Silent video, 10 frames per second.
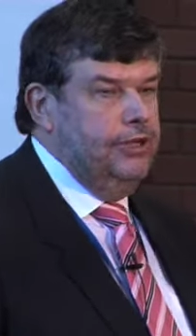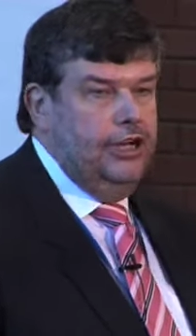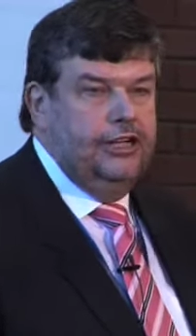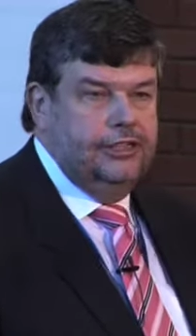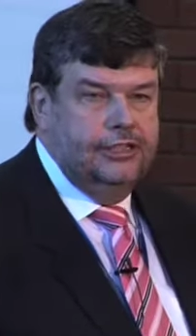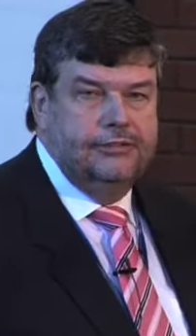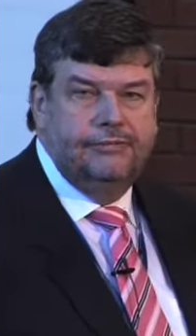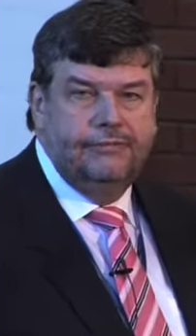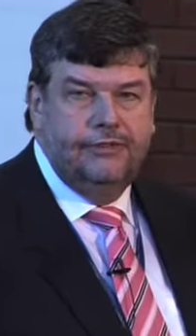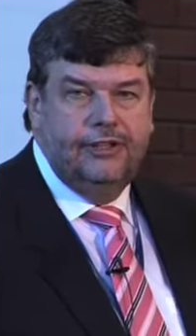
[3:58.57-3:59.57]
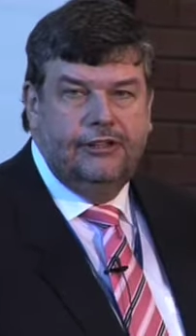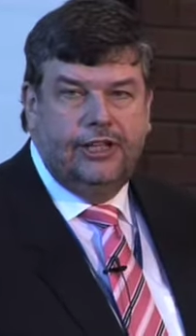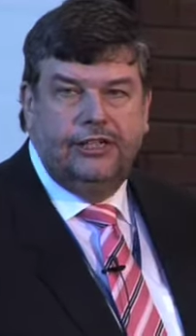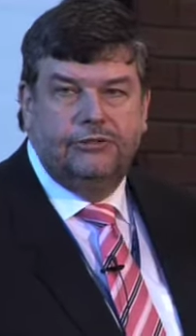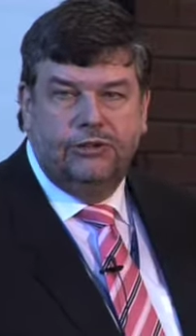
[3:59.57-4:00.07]
partner.
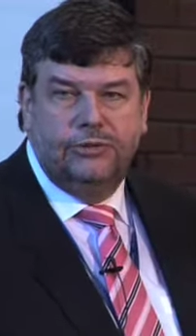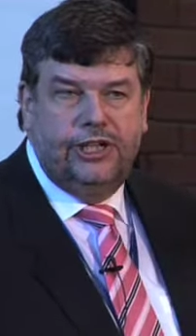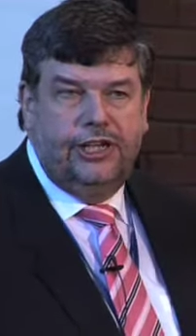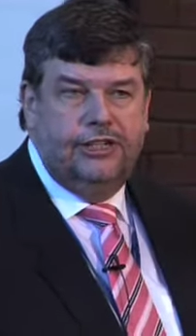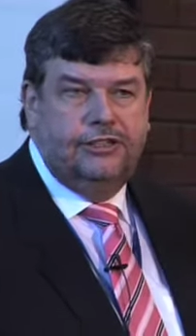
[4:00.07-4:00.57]
That is what we're here